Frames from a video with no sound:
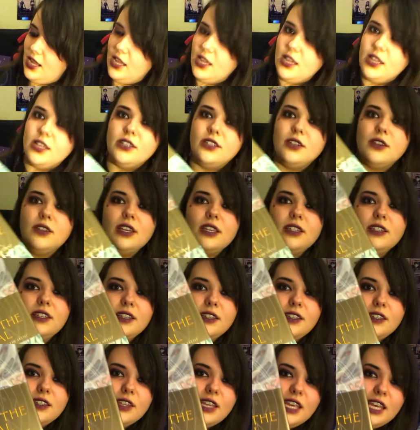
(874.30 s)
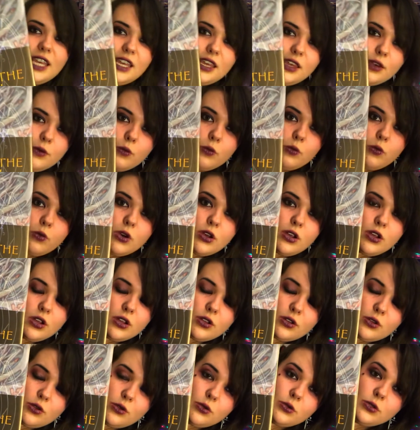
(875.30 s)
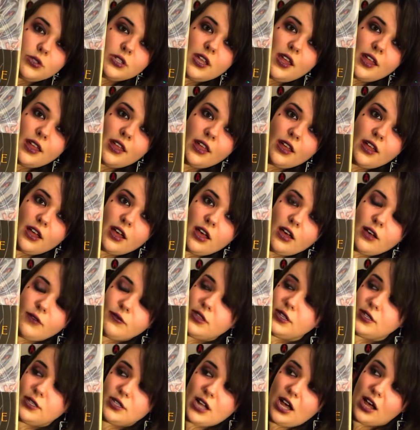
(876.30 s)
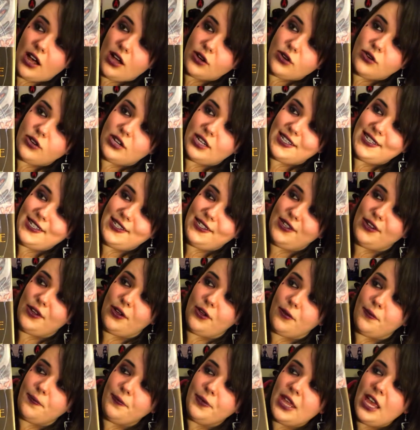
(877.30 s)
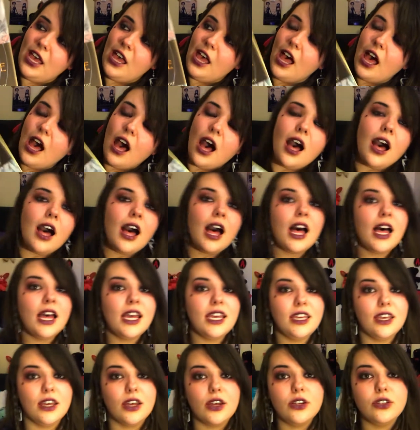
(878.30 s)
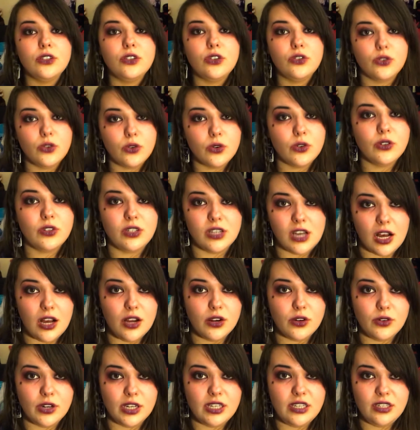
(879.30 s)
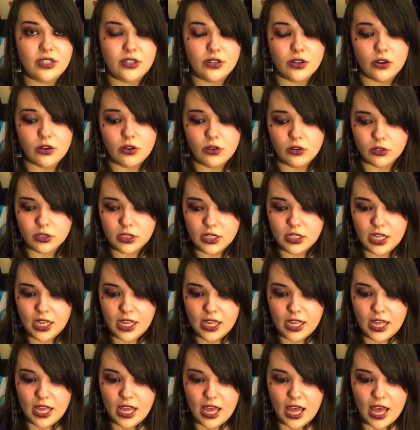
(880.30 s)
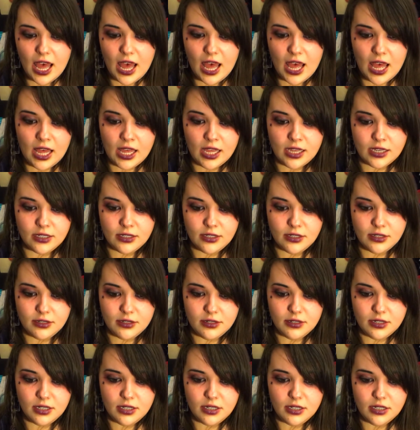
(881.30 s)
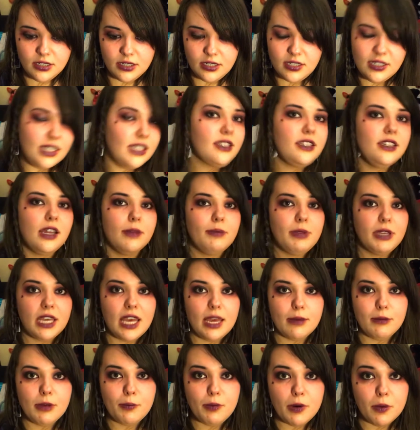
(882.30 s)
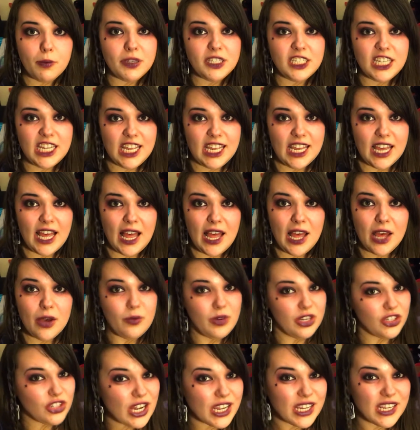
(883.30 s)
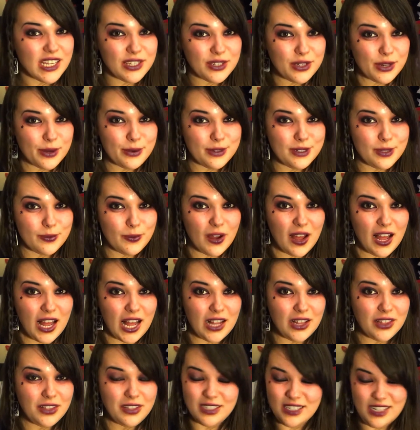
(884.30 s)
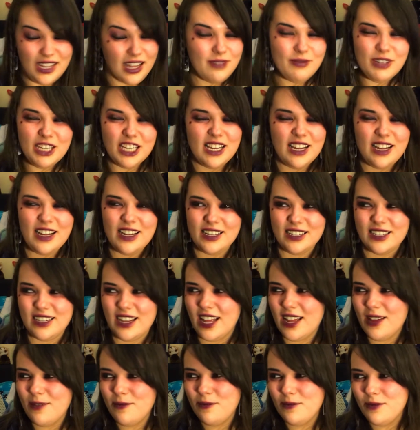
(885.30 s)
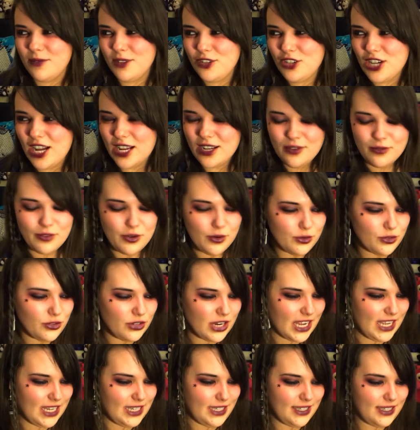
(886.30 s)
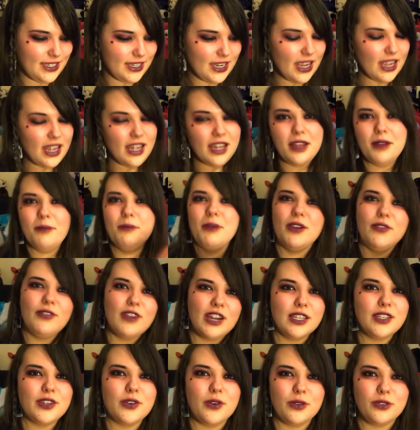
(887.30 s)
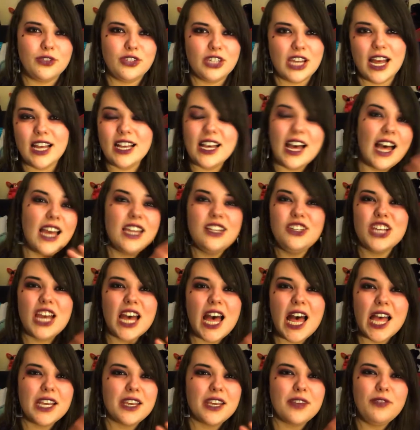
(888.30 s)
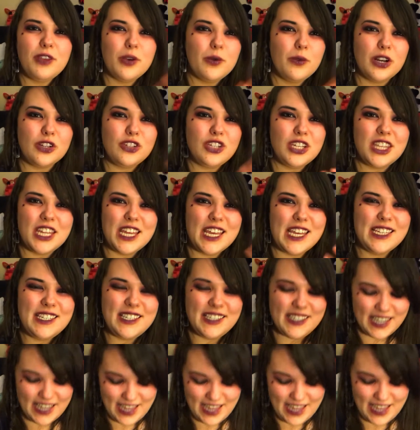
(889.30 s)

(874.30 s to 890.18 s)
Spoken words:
So this is The World of the Dark Crystal. I adore Dark Crystal, and since I became a puppeteer, which I can do as well, oh my god, I'm the jack of all trades. My friend's called Jack. Hi Jack, if you're watching this.